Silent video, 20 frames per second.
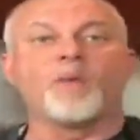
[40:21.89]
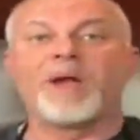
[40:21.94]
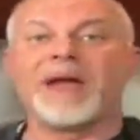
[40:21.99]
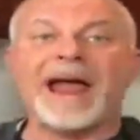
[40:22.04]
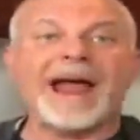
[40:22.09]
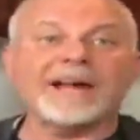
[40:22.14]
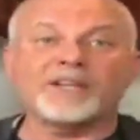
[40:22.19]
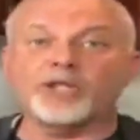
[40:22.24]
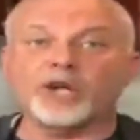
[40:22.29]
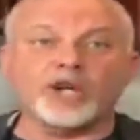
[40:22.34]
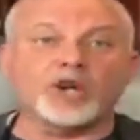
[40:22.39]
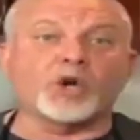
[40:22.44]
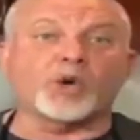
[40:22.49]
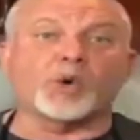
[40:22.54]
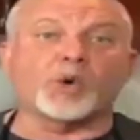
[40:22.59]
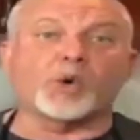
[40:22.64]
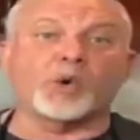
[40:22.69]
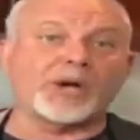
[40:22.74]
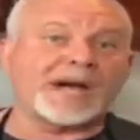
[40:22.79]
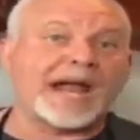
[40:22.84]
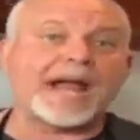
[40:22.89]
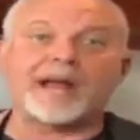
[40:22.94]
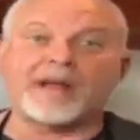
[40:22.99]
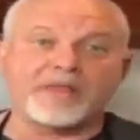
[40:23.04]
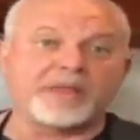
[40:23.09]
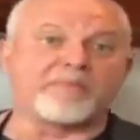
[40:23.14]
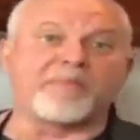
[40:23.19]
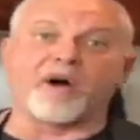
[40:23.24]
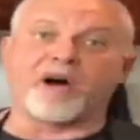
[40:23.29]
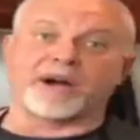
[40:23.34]
We actually created
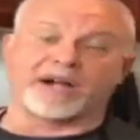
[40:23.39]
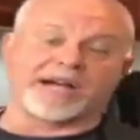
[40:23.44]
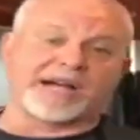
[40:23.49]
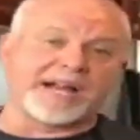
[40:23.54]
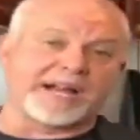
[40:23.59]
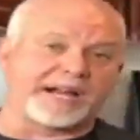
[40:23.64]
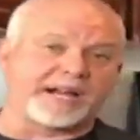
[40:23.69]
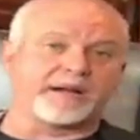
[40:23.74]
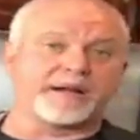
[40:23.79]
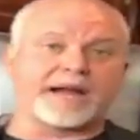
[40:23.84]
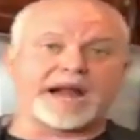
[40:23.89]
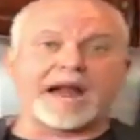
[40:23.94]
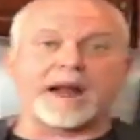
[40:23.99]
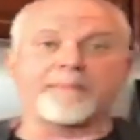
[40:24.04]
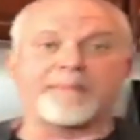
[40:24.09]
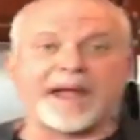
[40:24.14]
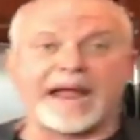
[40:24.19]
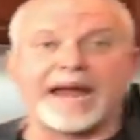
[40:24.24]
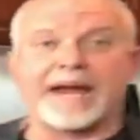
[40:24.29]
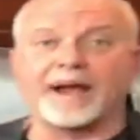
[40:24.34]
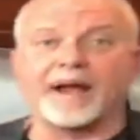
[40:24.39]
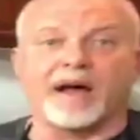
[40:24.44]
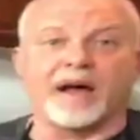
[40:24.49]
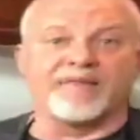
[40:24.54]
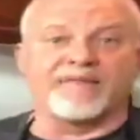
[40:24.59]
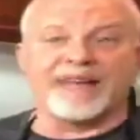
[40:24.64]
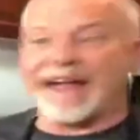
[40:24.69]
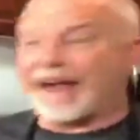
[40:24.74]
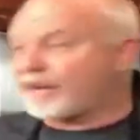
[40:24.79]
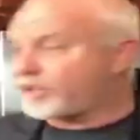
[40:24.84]
the marketing campaign
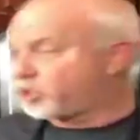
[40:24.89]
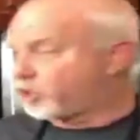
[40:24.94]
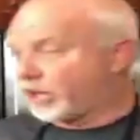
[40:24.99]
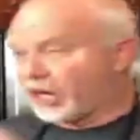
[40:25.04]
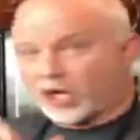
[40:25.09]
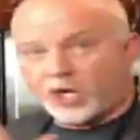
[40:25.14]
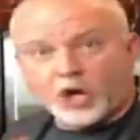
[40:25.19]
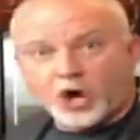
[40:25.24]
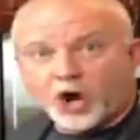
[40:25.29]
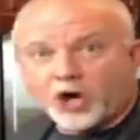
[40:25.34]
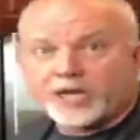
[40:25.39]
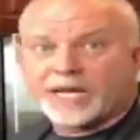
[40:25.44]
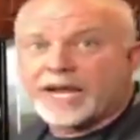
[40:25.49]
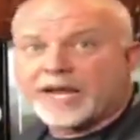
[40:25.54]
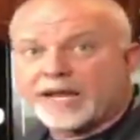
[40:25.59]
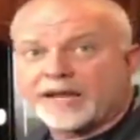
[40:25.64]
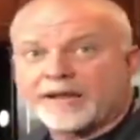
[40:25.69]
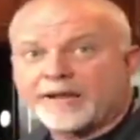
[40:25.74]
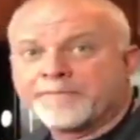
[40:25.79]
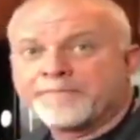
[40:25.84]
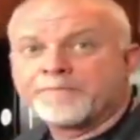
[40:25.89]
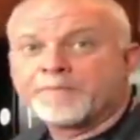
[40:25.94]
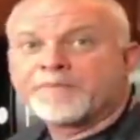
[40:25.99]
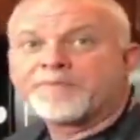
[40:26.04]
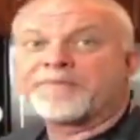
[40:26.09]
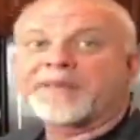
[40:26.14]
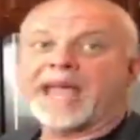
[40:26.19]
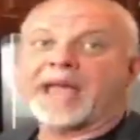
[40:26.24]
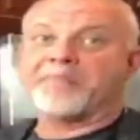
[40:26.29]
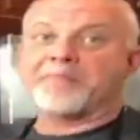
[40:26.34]
of actually cooking
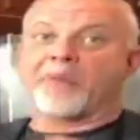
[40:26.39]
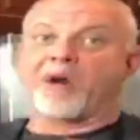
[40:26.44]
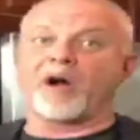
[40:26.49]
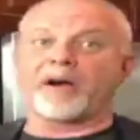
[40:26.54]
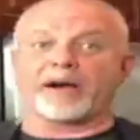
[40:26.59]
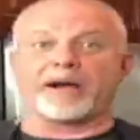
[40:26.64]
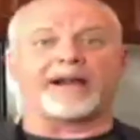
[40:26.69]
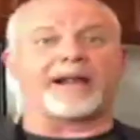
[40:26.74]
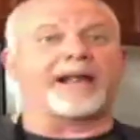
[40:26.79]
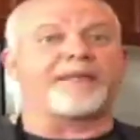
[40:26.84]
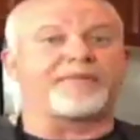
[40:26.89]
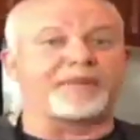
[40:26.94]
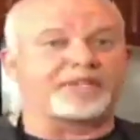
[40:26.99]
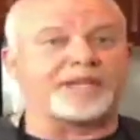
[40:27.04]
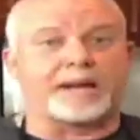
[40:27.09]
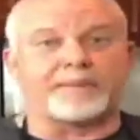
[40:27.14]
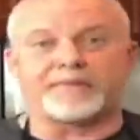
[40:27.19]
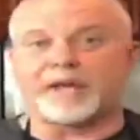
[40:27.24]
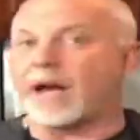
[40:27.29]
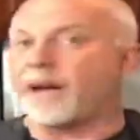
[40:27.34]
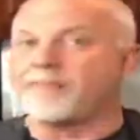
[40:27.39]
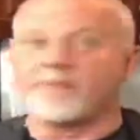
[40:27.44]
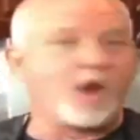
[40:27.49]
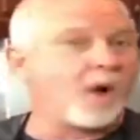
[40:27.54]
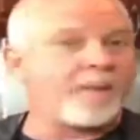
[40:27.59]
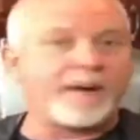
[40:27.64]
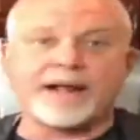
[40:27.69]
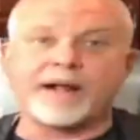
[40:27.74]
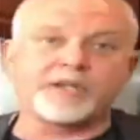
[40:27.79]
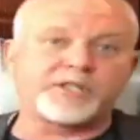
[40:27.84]
and marketing at the same time.
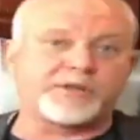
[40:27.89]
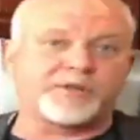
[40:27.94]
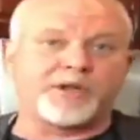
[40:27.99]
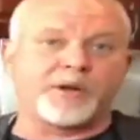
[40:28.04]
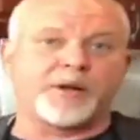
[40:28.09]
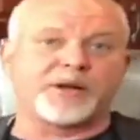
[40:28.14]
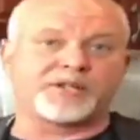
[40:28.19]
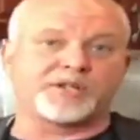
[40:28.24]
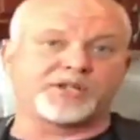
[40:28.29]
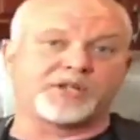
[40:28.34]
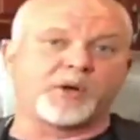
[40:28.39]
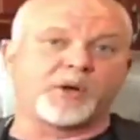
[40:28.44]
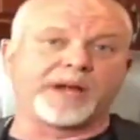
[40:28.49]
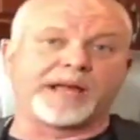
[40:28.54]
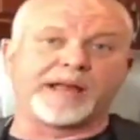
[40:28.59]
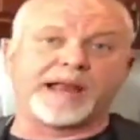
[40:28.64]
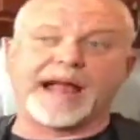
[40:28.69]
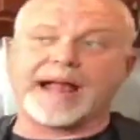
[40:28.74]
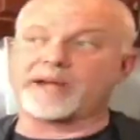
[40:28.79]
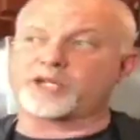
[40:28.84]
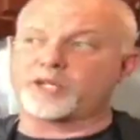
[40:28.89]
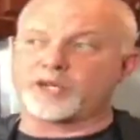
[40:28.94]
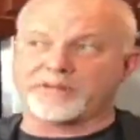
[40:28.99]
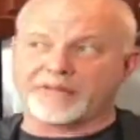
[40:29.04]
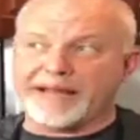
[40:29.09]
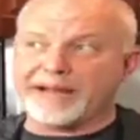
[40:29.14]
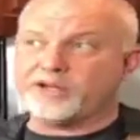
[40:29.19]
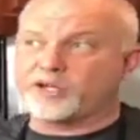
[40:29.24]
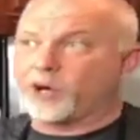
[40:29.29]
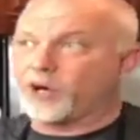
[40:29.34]
Nobody else in the U.S. is doing it. Actually,
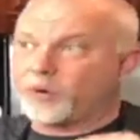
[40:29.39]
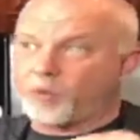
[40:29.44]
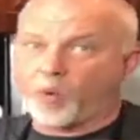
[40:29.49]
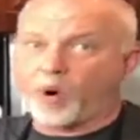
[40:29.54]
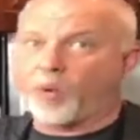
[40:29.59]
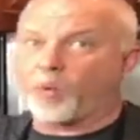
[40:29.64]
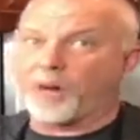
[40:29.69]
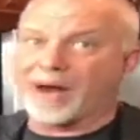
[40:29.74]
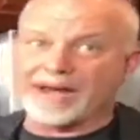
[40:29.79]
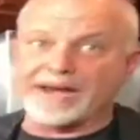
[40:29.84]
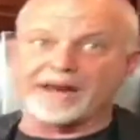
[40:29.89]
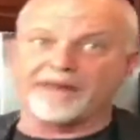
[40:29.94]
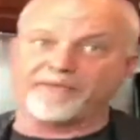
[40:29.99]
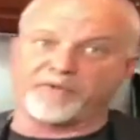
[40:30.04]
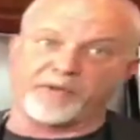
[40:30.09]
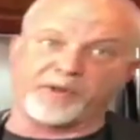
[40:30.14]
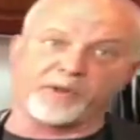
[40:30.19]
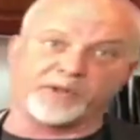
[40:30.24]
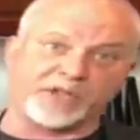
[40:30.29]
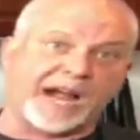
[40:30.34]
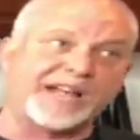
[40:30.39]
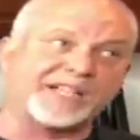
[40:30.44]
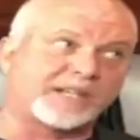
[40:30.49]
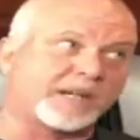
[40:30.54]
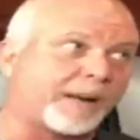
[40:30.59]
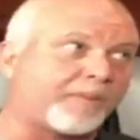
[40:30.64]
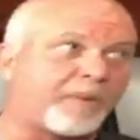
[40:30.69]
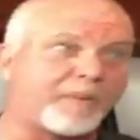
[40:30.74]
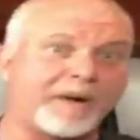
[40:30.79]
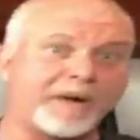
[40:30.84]
they took what we did for those guys
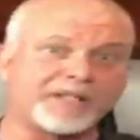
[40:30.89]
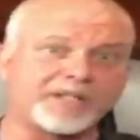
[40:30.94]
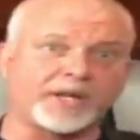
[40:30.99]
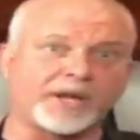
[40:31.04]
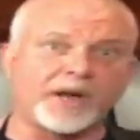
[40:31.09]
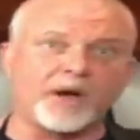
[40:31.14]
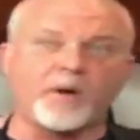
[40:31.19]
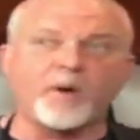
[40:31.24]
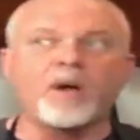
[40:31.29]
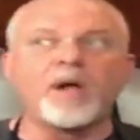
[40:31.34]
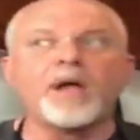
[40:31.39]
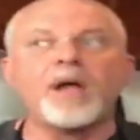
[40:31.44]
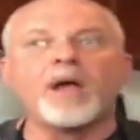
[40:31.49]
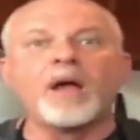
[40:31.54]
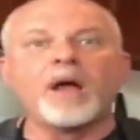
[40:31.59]
a couple months ago